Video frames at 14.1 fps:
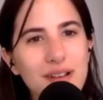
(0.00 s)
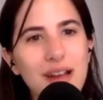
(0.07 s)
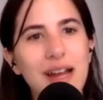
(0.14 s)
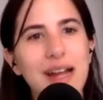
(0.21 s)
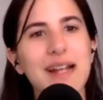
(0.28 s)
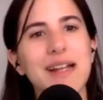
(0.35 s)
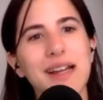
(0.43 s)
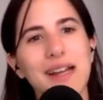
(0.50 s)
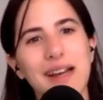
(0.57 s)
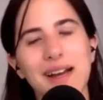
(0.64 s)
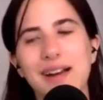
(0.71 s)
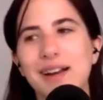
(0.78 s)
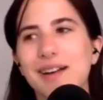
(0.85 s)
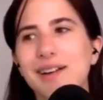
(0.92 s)

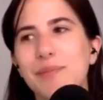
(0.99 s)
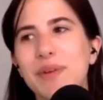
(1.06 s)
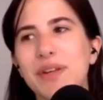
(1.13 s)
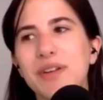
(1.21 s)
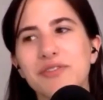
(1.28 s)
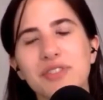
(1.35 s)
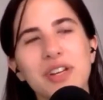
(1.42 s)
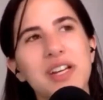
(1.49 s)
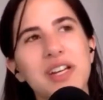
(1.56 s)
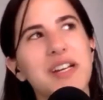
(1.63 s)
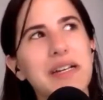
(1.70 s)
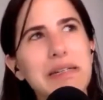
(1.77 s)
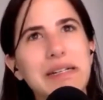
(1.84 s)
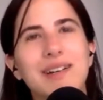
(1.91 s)
a bit of
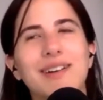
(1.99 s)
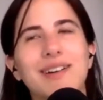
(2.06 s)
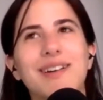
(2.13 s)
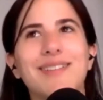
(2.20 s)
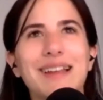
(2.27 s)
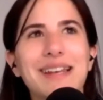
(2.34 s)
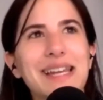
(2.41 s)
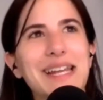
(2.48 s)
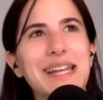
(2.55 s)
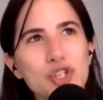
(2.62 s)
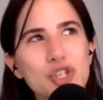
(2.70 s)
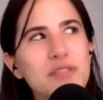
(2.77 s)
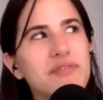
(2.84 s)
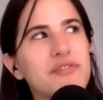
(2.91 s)

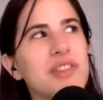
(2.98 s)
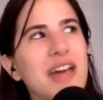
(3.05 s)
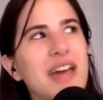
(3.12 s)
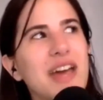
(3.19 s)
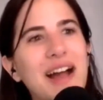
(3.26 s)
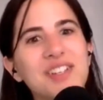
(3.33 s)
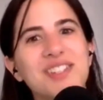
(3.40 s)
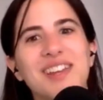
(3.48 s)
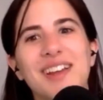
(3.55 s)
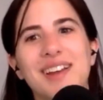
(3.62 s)
leash for that.